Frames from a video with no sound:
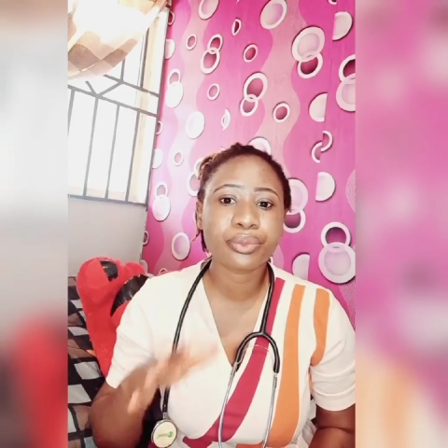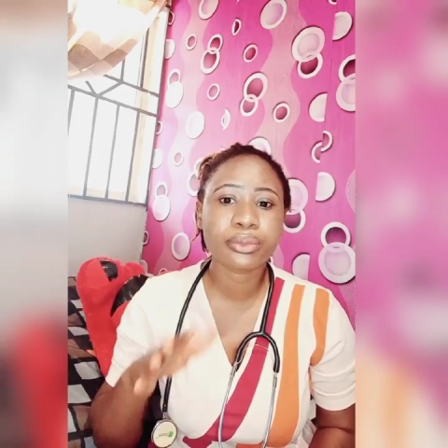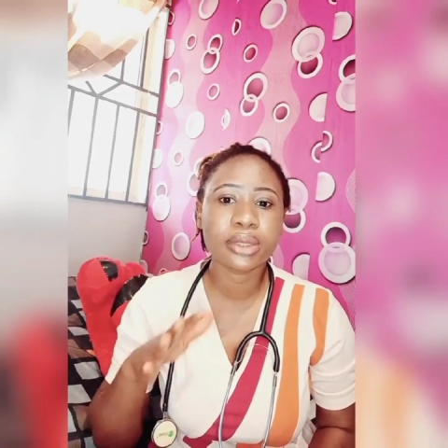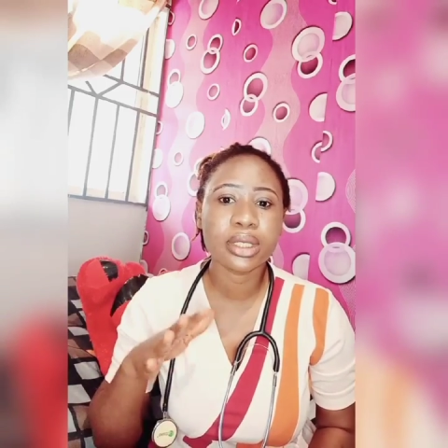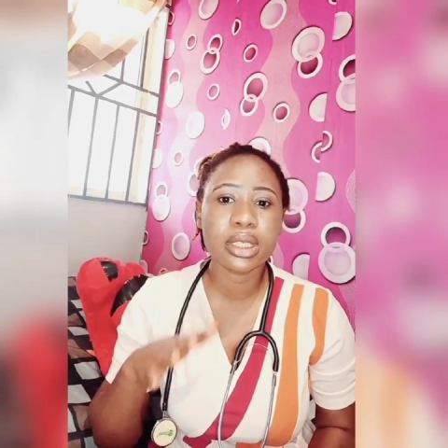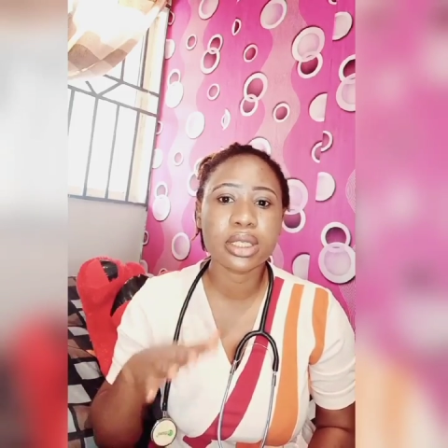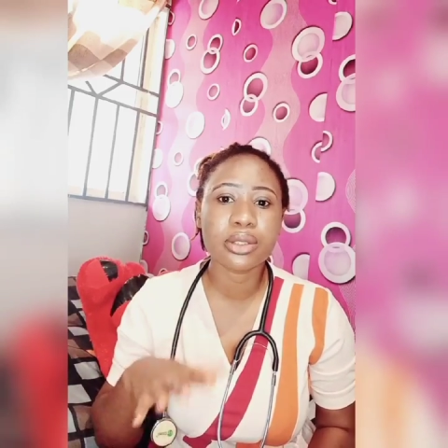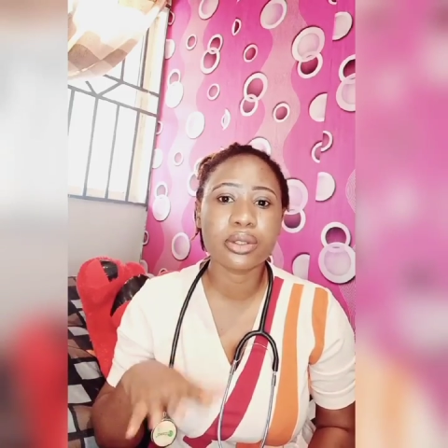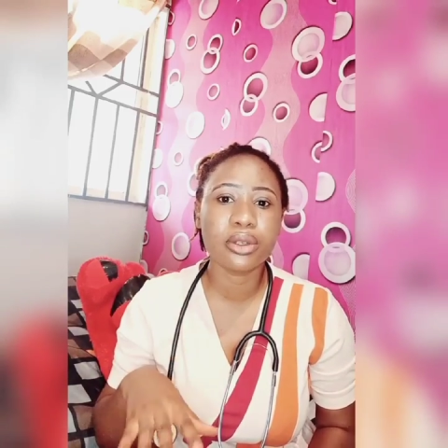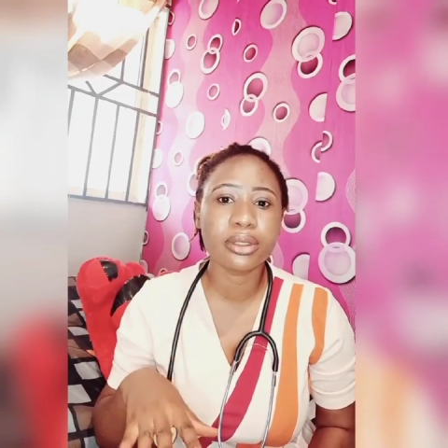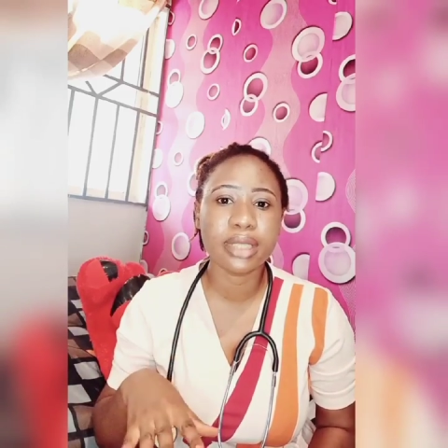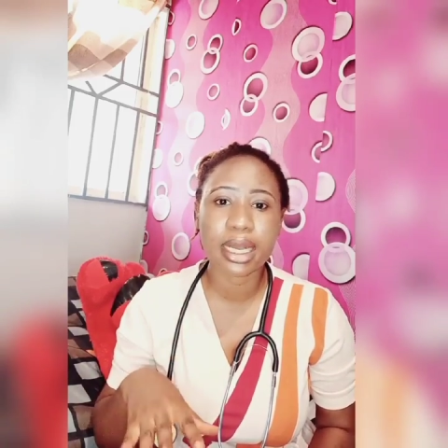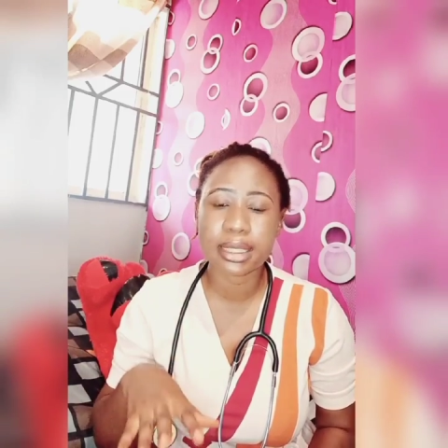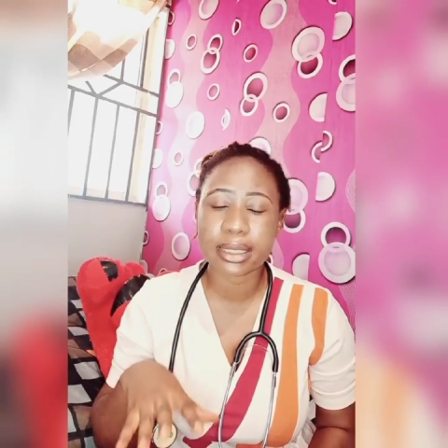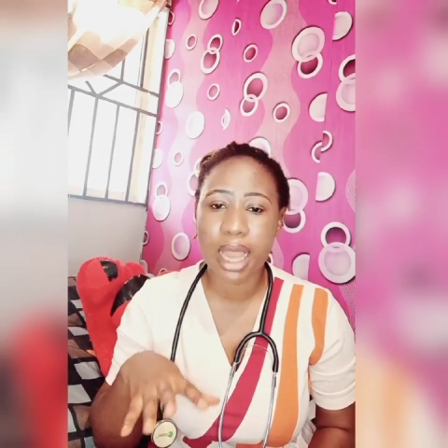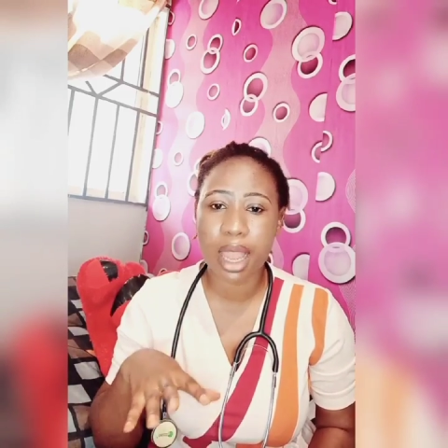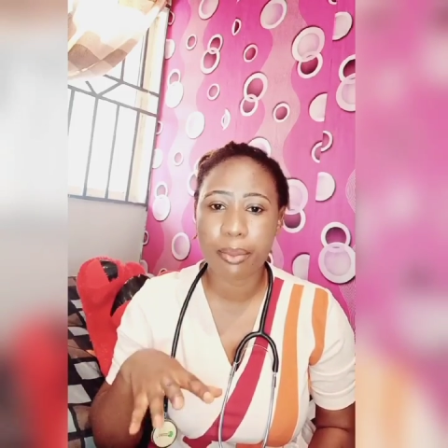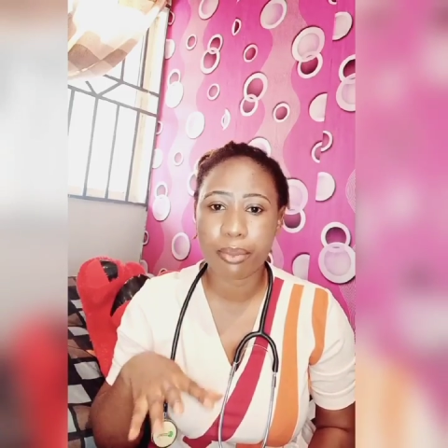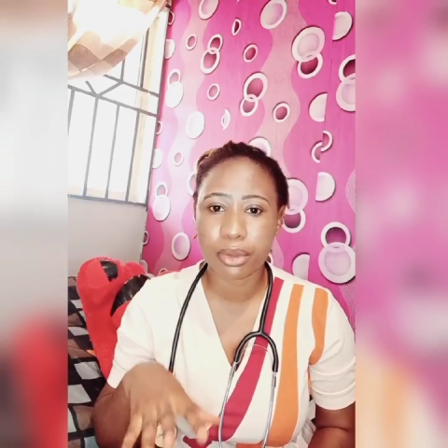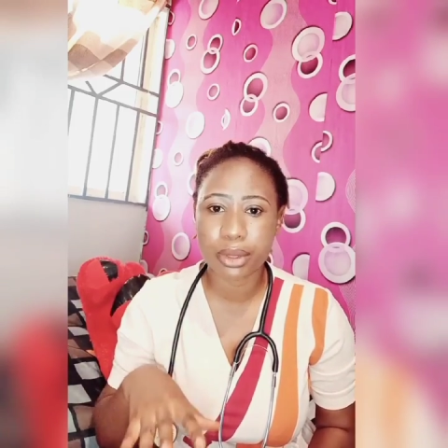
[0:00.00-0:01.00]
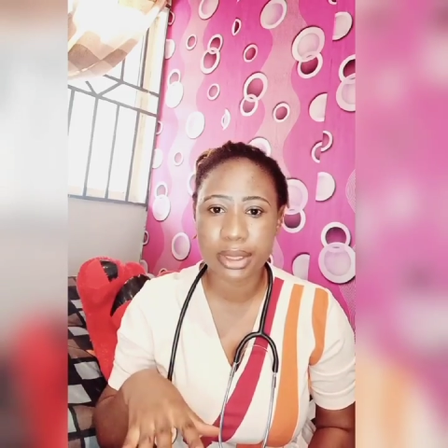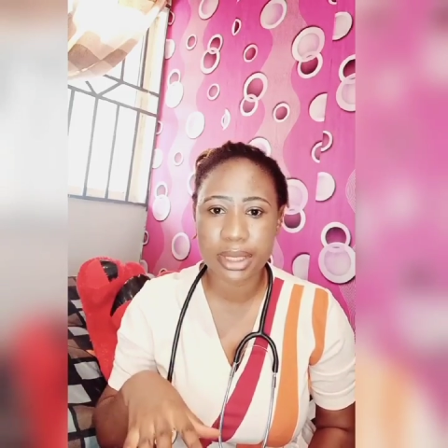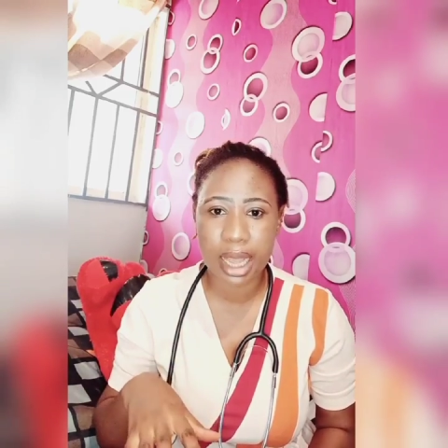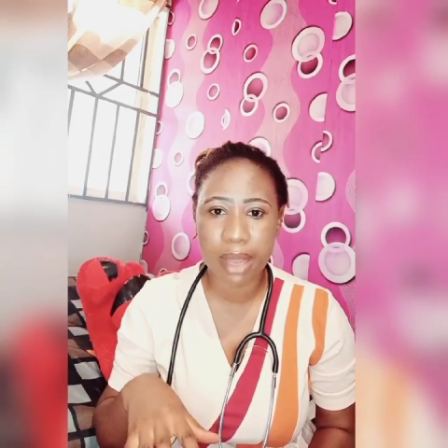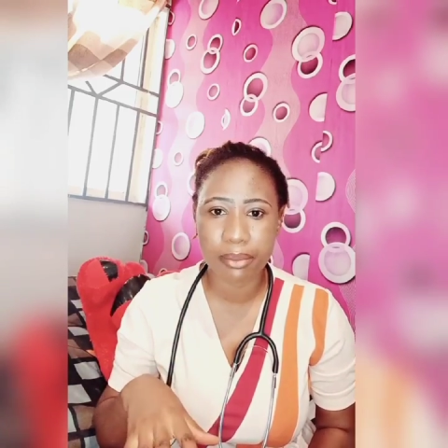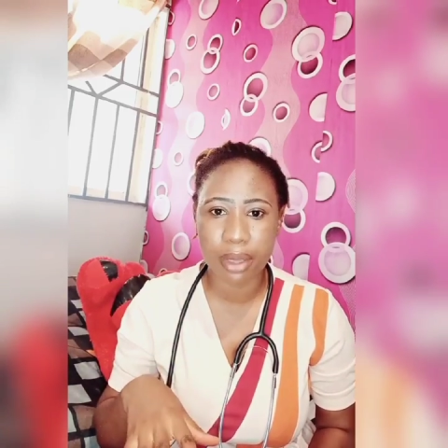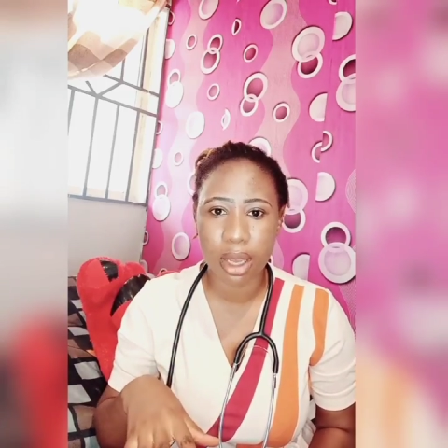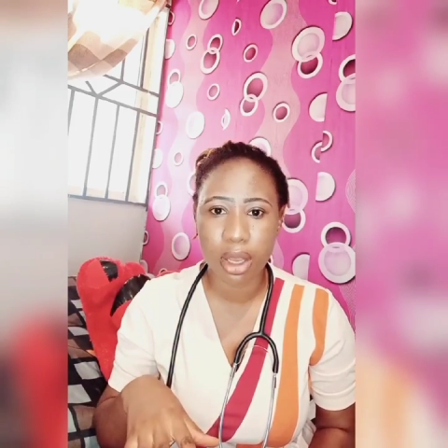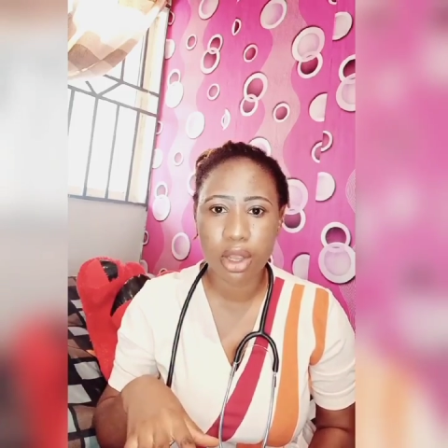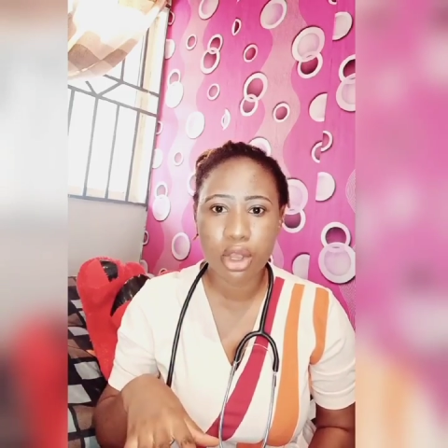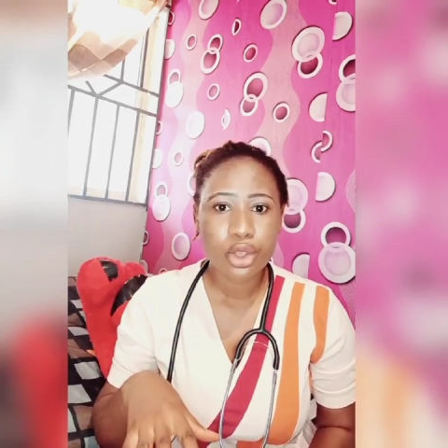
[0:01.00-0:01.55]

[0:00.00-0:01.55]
it is known as hypothermia.